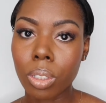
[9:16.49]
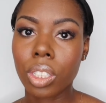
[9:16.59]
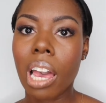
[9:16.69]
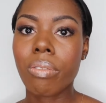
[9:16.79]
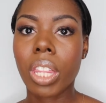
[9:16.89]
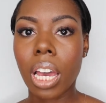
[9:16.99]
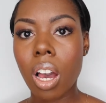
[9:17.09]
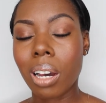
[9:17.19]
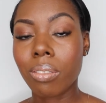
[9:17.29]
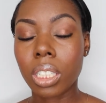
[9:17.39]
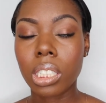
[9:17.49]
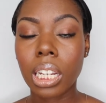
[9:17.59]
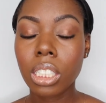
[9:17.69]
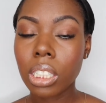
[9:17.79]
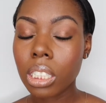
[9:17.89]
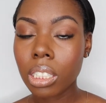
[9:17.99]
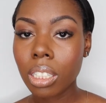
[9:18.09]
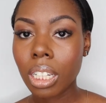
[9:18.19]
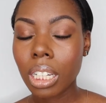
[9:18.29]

Just having that conversation,